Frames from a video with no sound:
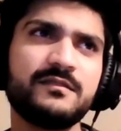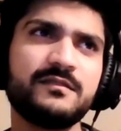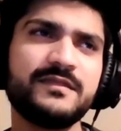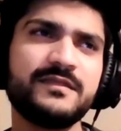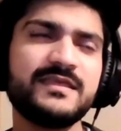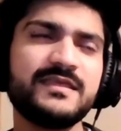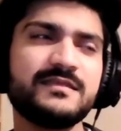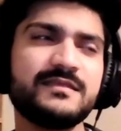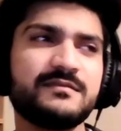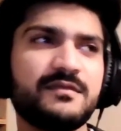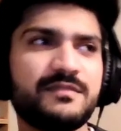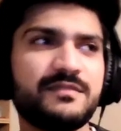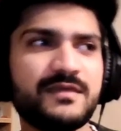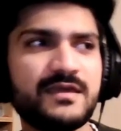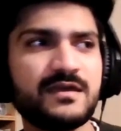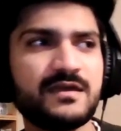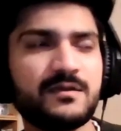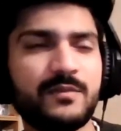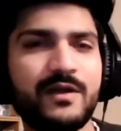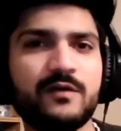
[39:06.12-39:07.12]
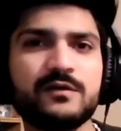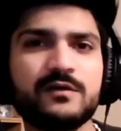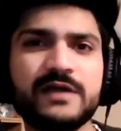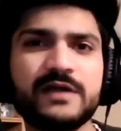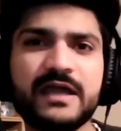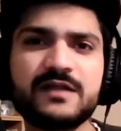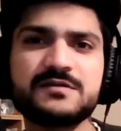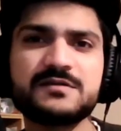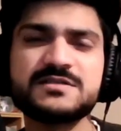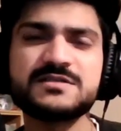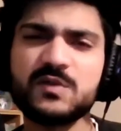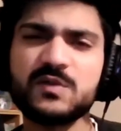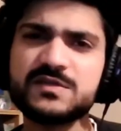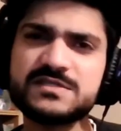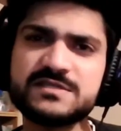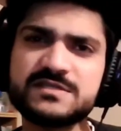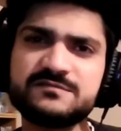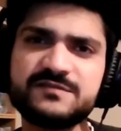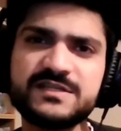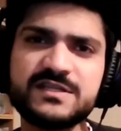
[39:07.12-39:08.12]
The thing about kind of
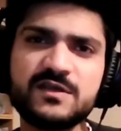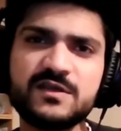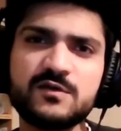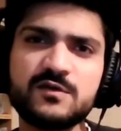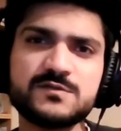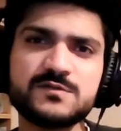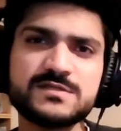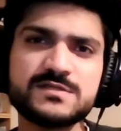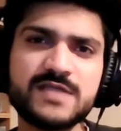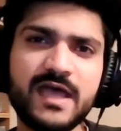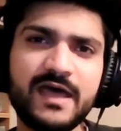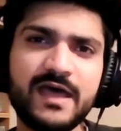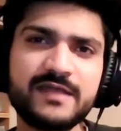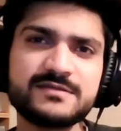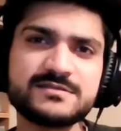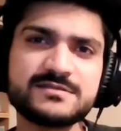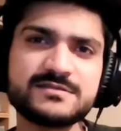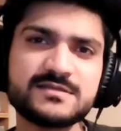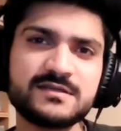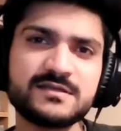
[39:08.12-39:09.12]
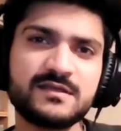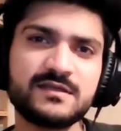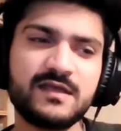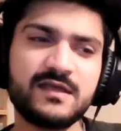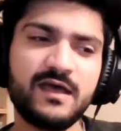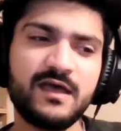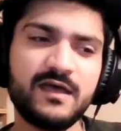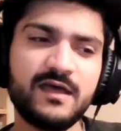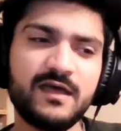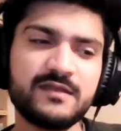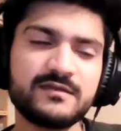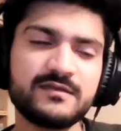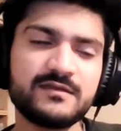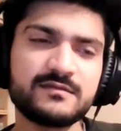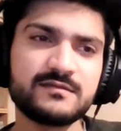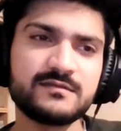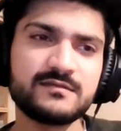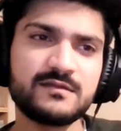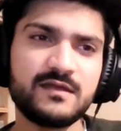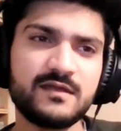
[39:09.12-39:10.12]
sponsored videos and
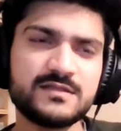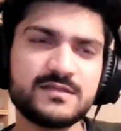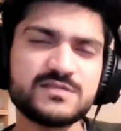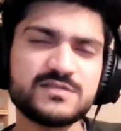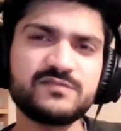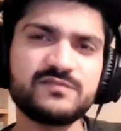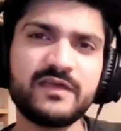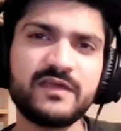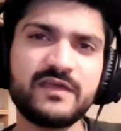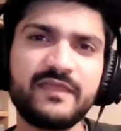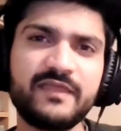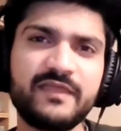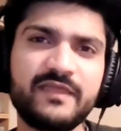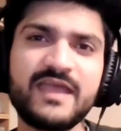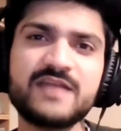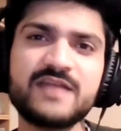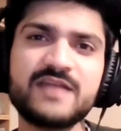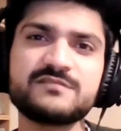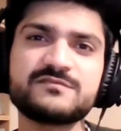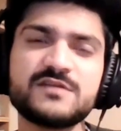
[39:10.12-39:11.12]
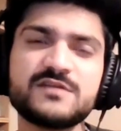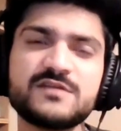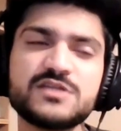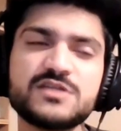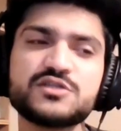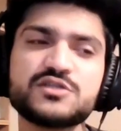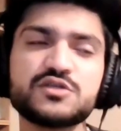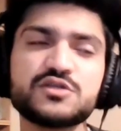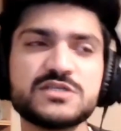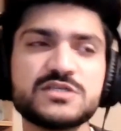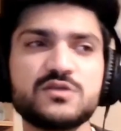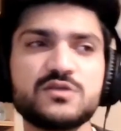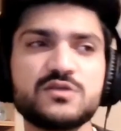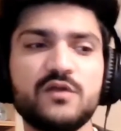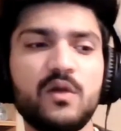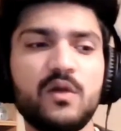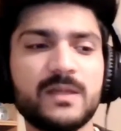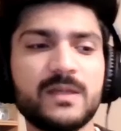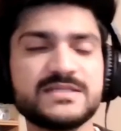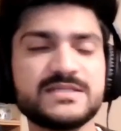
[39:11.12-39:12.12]
stuff like that, it kind of touches on
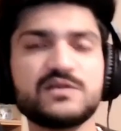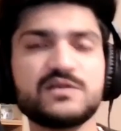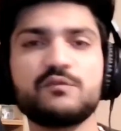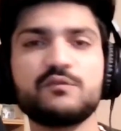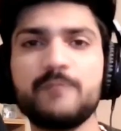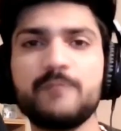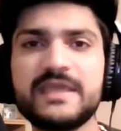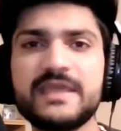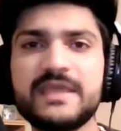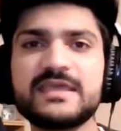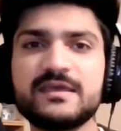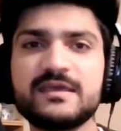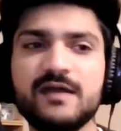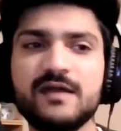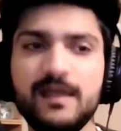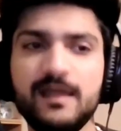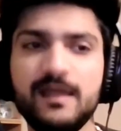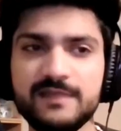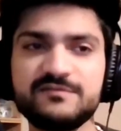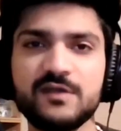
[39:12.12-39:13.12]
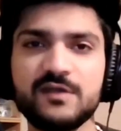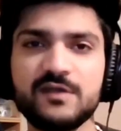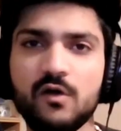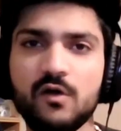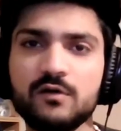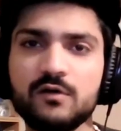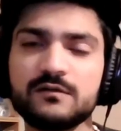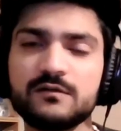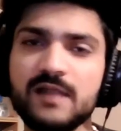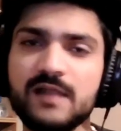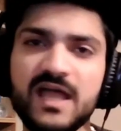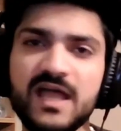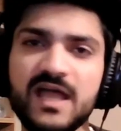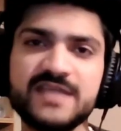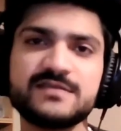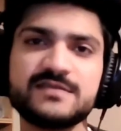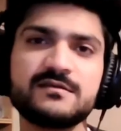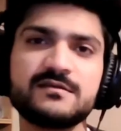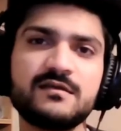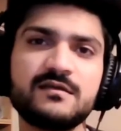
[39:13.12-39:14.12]
the whole idea of making a living
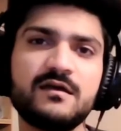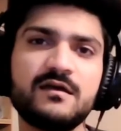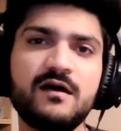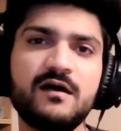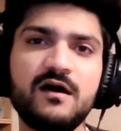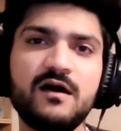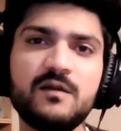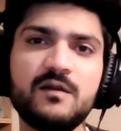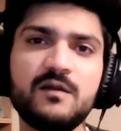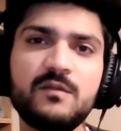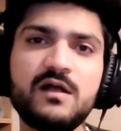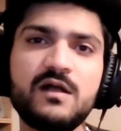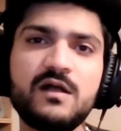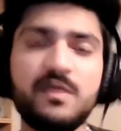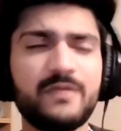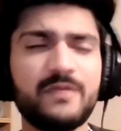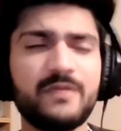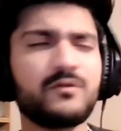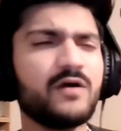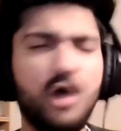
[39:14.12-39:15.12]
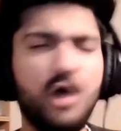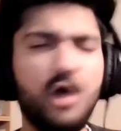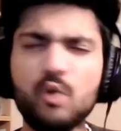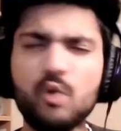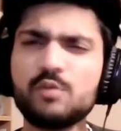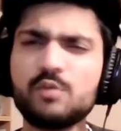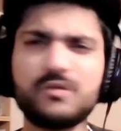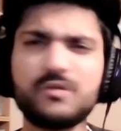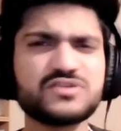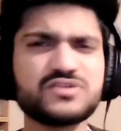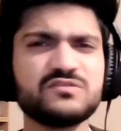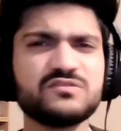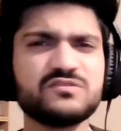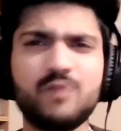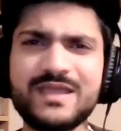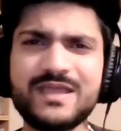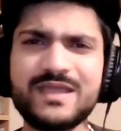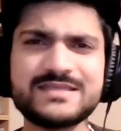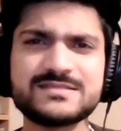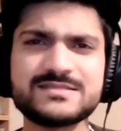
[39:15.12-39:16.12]
online. There are a whole bunch of
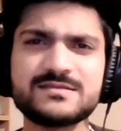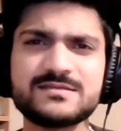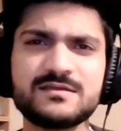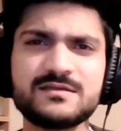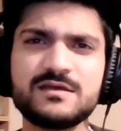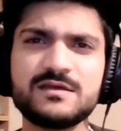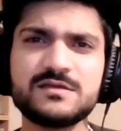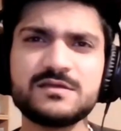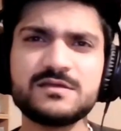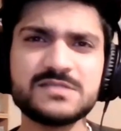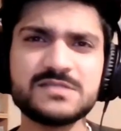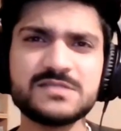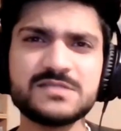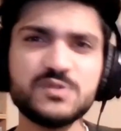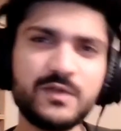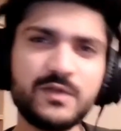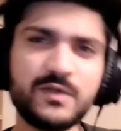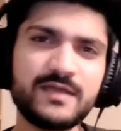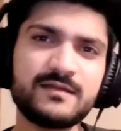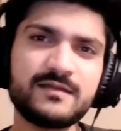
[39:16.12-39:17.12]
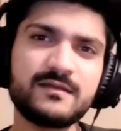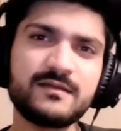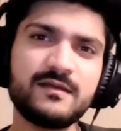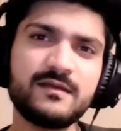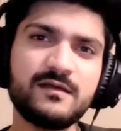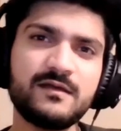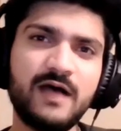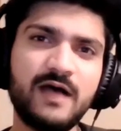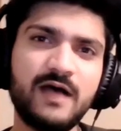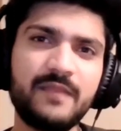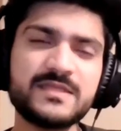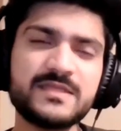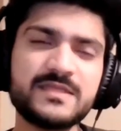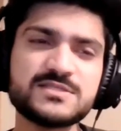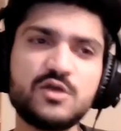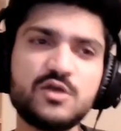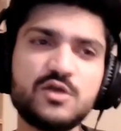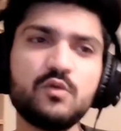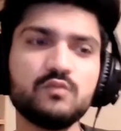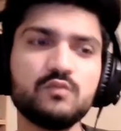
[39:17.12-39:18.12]
ways to do it, and there's
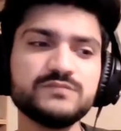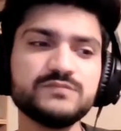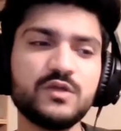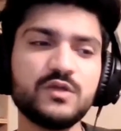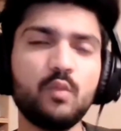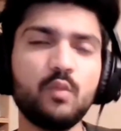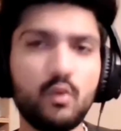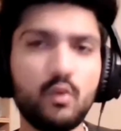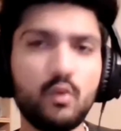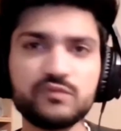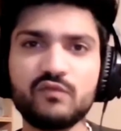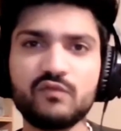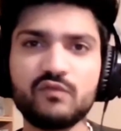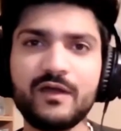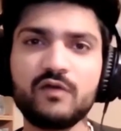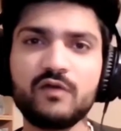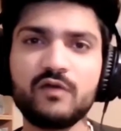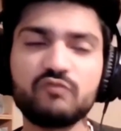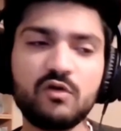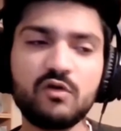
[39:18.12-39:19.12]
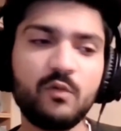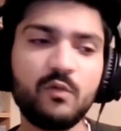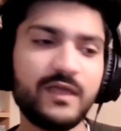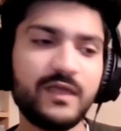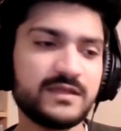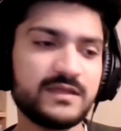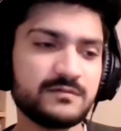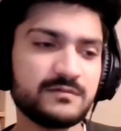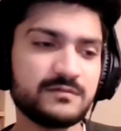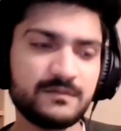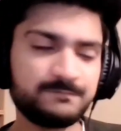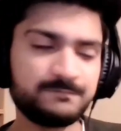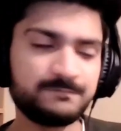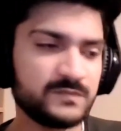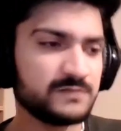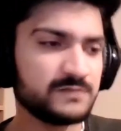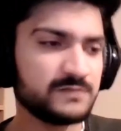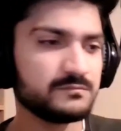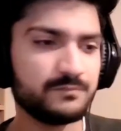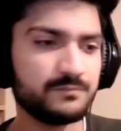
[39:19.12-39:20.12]
no one right or wrong way, and
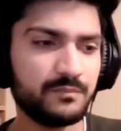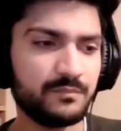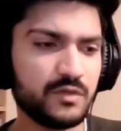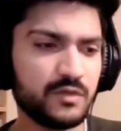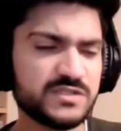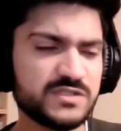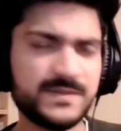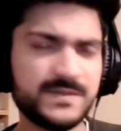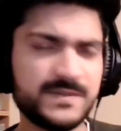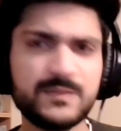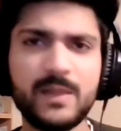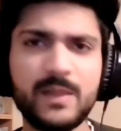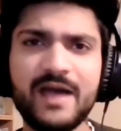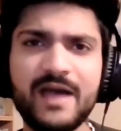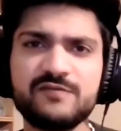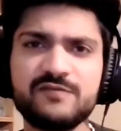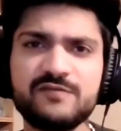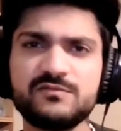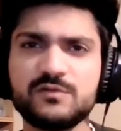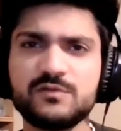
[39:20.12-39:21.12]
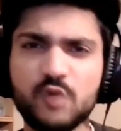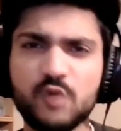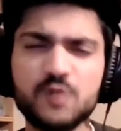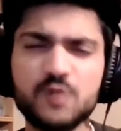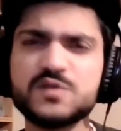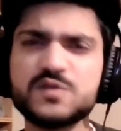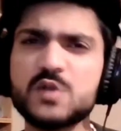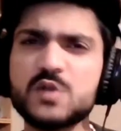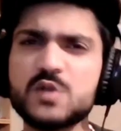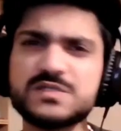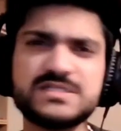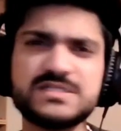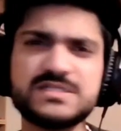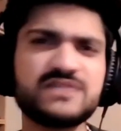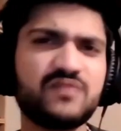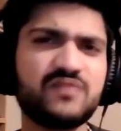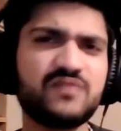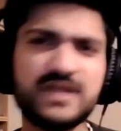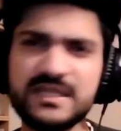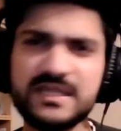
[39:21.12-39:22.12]
a bunch of people have all sorts of
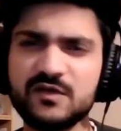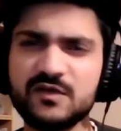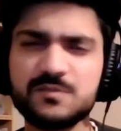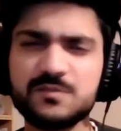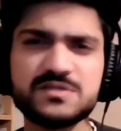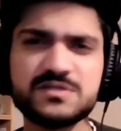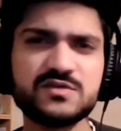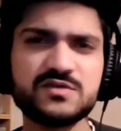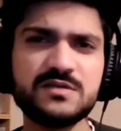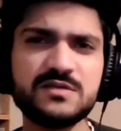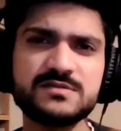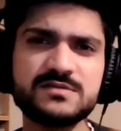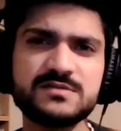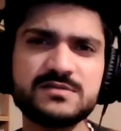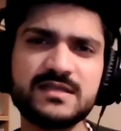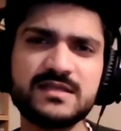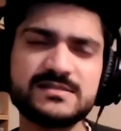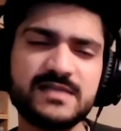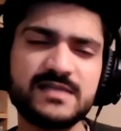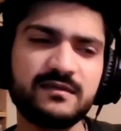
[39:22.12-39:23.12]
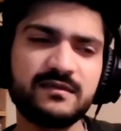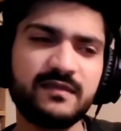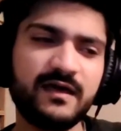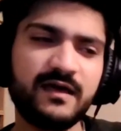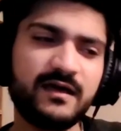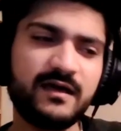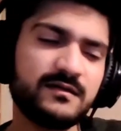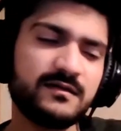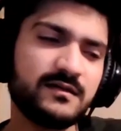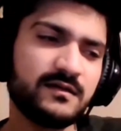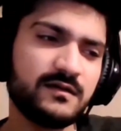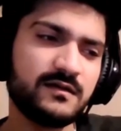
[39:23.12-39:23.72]
different income streams and things like that.